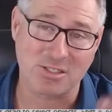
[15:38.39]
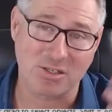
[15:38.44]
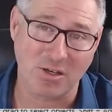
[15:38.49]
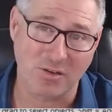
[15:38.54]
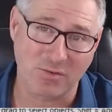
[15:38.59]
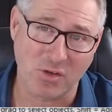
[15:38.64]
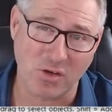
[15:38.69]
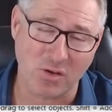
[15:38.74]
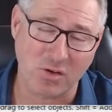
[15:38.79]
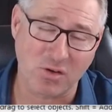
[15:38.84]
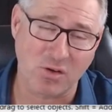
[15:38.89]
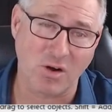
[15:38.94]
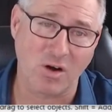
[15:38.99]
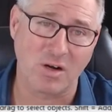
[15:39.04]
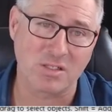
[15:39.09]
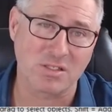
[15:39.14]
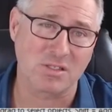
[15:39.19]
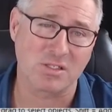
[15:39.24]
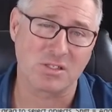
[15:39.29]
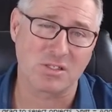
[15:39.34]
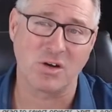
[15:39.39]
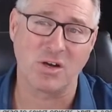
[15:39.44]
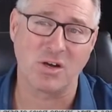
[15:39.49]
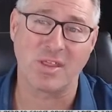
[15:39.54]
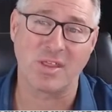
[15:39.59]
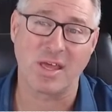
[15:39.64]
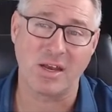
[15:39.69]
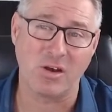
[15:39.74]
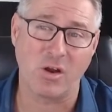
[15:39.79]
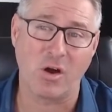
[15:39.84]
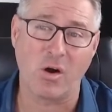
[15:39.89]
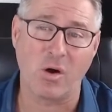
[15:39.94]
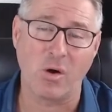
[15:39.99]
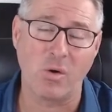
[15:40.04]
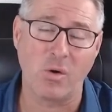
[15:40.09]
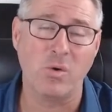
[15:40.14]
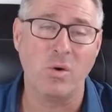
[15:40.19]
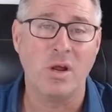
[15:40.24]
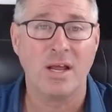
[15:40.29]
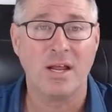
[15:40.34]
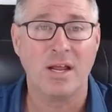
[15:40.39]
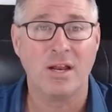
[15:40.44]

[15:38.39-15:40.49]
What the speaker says: So if you've got guys on site, they know